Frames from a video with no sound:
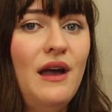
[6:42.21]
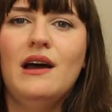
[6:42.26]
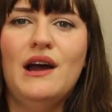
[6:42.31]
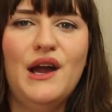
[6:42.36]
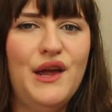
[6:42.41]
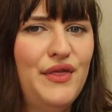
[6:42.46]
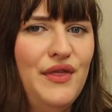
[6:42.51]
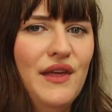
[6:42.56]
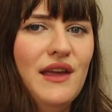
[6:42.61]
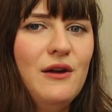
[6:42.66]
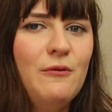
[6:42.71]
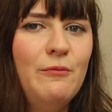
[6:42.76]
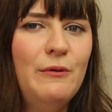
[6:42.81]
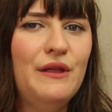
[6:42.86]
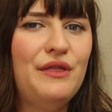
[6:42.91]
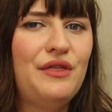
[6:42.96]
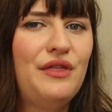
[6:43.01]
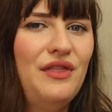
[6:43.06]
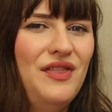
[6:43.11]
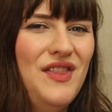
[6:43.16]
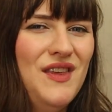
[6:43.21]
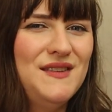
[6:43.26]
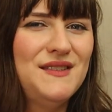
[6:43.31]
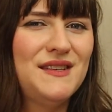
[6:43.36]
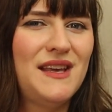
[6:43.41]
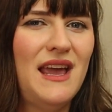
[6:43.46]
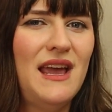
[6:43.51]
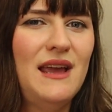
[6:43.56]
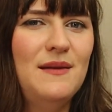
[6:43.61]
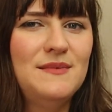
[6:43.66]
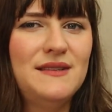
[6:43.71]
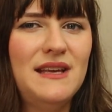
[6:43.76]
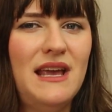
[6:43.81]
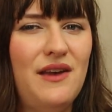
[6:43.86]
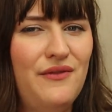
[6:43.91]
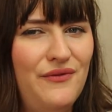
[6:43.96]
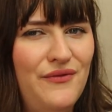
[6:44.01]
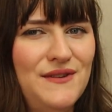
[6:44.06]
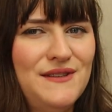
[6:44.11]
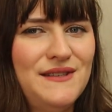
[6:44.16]
I think with this game's
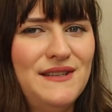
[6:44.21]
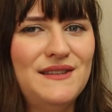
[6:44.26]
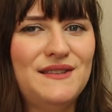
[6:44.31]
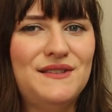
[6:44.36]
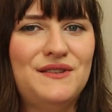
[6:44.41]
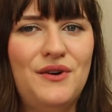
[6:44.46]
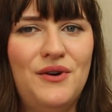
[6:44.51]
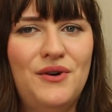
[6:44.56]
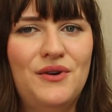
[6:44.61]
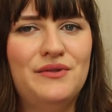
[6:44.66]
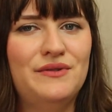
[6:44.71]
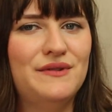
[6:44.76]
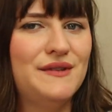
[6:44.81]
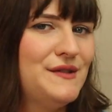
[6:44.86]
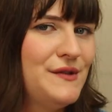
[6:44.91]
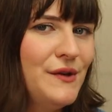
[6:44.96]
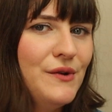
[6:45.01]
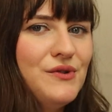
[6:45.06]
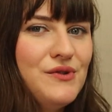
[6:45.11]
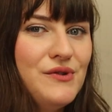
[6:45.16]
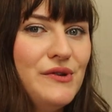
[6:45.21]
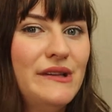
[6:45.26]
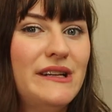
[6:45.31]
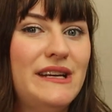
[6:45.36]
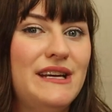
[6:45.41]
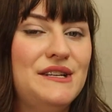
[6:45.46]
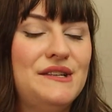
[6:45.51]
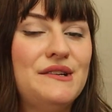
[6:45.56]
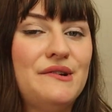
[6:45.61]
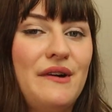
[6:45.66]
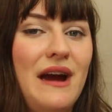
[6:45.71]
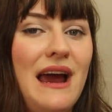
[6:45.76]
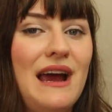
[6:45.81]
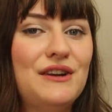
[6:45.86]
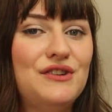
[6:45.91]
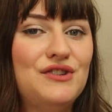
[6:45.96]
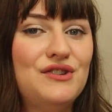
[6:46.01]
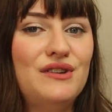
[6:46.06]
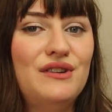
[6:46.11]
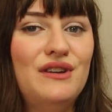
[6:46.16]
emphasis on social
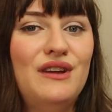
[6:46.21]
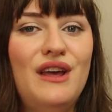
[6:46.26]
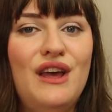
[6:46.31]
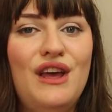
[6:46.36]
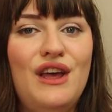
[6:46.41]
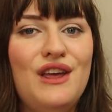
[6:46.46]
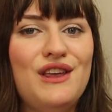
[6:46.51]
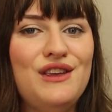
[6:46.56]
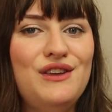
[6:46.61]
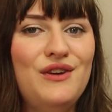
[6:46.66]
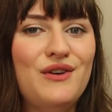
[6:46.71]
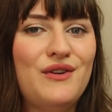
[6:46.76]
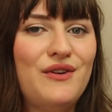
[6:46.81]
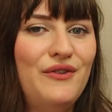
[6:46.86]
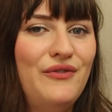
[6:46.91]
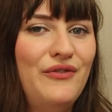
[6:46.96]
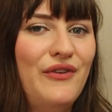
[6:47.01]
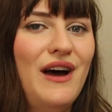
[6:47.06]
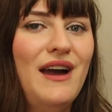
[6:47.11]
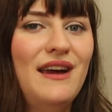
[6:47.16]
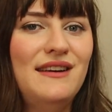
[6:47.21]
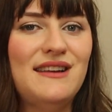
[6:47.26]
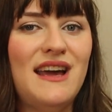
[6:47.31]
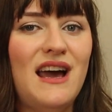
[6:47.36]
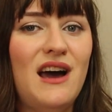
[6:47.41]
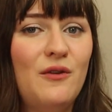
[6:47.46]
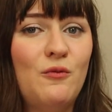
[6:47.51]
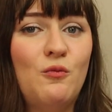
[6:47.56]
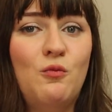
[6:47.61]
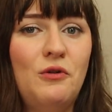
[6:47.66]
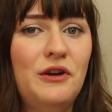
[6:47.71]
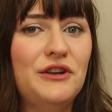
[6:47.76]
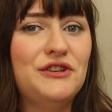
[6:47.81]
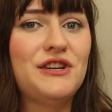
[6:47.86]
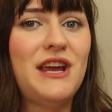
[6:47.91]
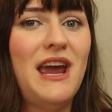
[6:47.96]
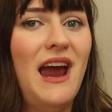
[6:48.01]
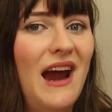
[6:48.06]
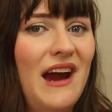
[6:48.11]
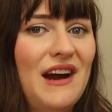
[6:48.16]
interaction, you could find out
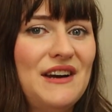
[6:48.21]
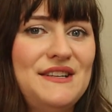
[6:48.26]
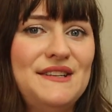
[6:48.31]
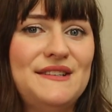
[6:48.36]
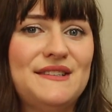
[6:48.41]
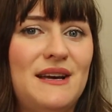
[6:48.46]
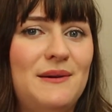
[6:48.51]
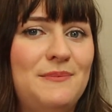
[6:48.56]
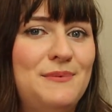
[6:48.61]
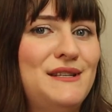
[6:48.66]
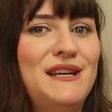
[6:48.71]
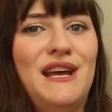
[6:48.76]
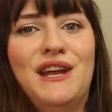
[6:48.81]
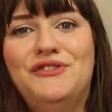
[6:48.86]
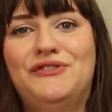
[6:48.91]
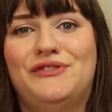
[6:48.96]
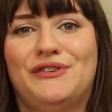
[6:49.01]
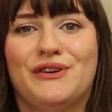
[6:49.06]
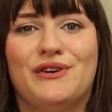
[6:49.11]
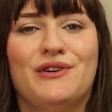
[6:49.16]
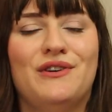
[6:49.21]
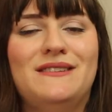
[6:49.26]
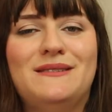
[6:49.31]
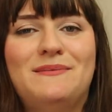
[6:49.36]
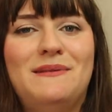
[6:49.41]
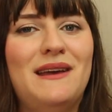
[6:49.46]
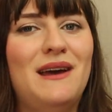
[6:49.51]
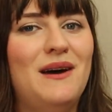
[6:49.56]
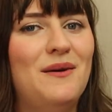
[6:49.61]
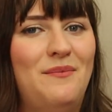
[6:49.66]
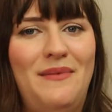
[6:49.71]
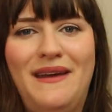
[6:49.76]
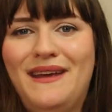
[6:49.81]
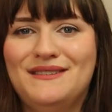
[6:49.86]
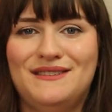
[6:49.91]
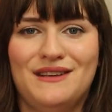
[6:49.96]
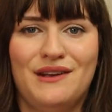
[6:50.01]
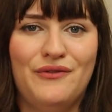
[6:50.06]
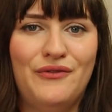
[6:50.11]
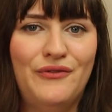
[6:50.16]
which characters are potentially going to be
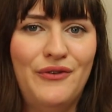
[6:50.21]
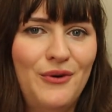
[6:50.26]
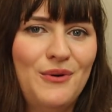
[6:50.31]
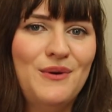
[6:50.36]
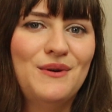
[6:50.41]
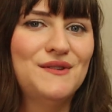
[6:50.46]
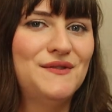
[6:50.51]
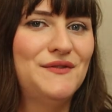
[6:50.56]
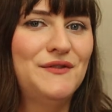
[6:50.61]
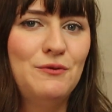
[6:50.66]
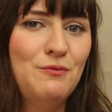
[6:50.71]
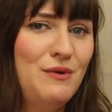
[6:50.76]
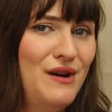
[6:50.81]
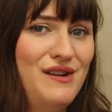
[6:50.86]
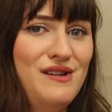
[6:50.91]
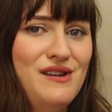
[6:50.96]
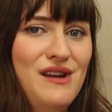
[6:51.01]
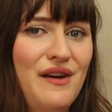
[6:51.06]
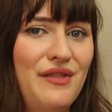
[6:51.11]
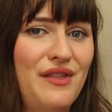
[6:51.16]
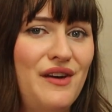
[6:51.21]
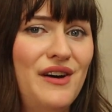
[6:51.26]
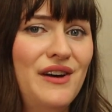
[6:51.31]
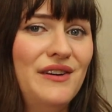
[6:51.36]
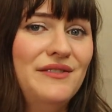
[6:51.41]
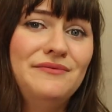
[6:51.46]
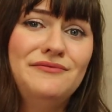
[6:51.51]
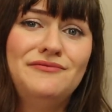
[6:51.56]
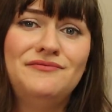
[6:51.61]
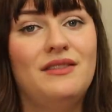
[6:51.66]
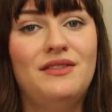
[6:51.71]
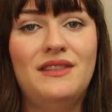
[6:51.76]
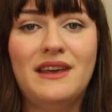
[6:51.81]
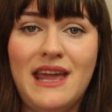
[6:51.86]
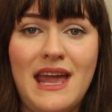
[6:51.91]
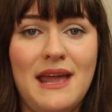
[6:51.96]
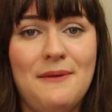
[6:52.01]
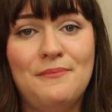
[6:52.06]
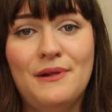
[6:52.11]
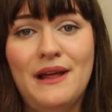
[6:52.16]
amazing foils for one another. The
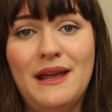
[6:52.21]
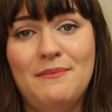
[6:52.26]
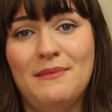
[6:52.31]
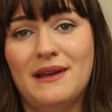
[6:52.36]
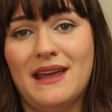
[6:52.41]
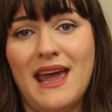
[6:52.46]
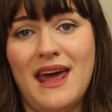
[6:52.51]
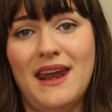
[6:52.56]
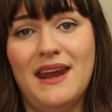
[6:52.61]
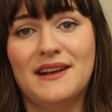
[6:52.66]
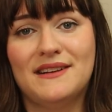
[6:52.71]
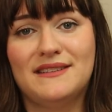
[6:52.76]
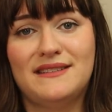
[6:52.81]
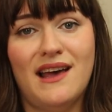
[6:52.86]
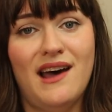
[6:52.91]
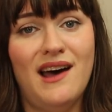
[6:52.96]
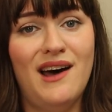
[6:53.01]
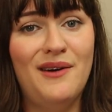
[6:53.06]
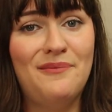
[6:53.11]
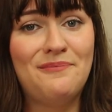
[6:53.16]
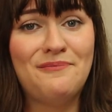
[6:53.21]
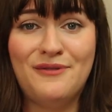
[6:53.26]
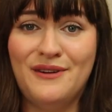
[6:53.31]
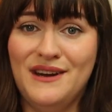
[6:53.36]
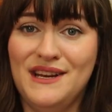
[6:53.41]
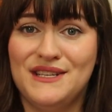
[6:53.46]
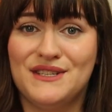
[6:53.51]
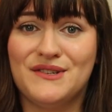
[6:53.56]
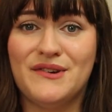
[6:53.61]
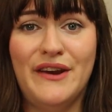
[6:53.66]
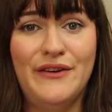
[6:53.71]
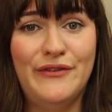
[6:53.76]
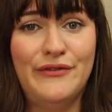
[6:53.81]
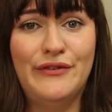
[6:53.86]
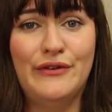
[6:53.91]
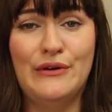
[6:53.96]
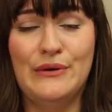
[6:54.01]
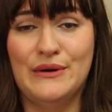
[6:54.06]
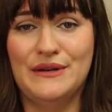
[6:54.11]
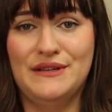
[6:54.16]
gameplay mechanics are pretty
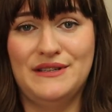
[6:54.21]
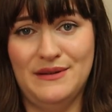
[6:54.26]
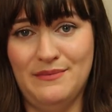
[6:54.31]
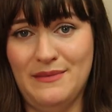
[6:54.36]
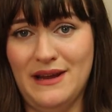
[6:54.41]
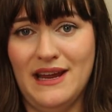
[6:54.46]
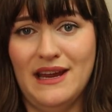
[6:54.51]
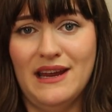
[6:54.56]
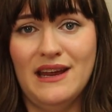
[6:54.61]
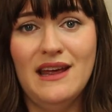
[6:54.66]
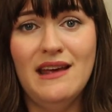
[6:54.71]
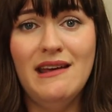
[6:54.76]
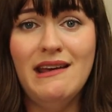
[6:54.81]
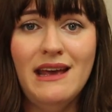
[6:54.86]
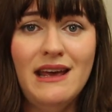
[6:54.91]
straightforward to me.